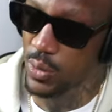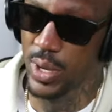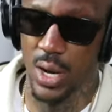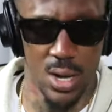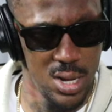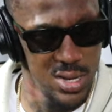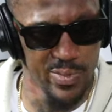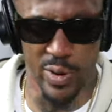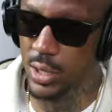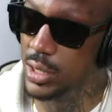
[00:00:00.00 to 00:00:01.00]
We all know he
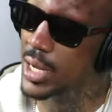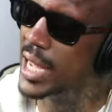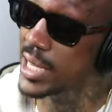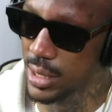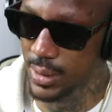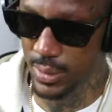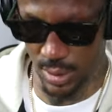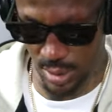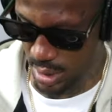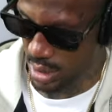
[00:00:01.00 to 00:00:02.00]
pro snitch.
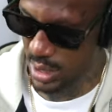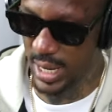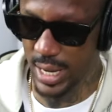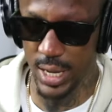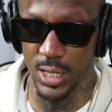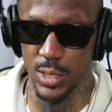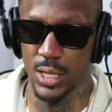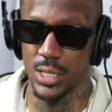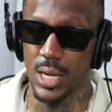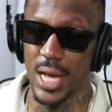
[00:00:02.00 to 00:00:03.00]
He's
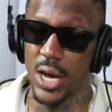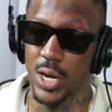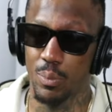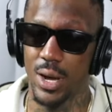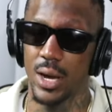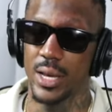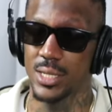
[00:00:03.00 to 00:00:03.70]
loud and proud.